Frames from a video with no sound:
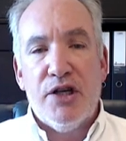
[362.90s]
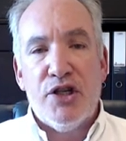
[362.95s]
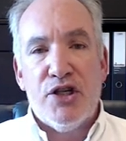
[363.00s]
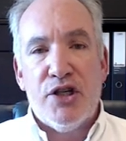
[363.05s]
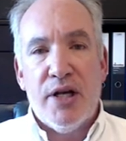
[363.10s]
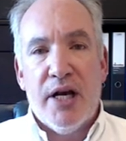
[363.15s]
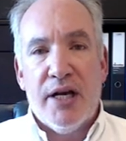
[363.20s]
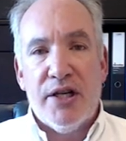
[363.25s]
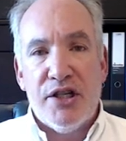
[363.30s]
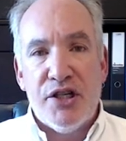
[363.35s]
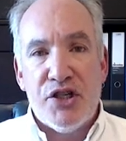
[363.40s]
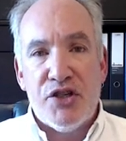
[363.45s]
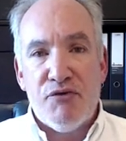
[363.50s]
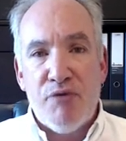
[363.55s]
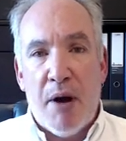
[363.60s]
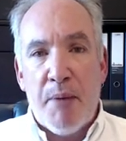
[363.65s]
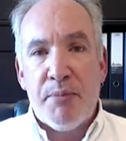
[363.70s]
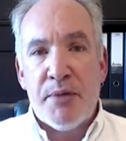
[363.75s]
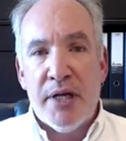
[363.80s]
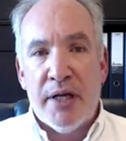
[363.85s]
share,
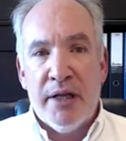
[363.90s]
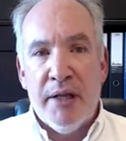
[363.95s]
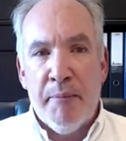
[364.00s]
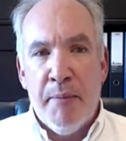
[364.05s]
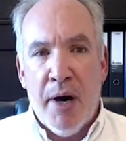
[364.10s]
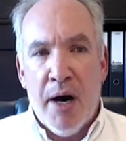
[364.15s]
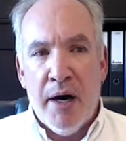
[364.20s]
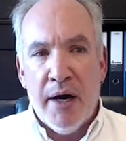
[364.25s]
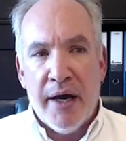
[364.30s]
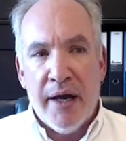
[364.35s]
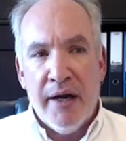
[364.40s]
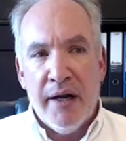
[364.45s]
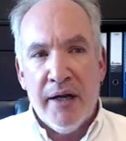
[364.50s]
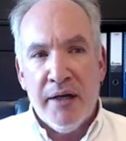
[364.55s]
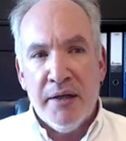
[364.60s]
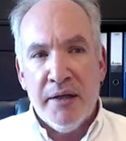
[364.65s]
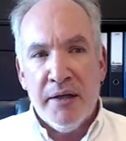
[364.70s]
disrupting the market,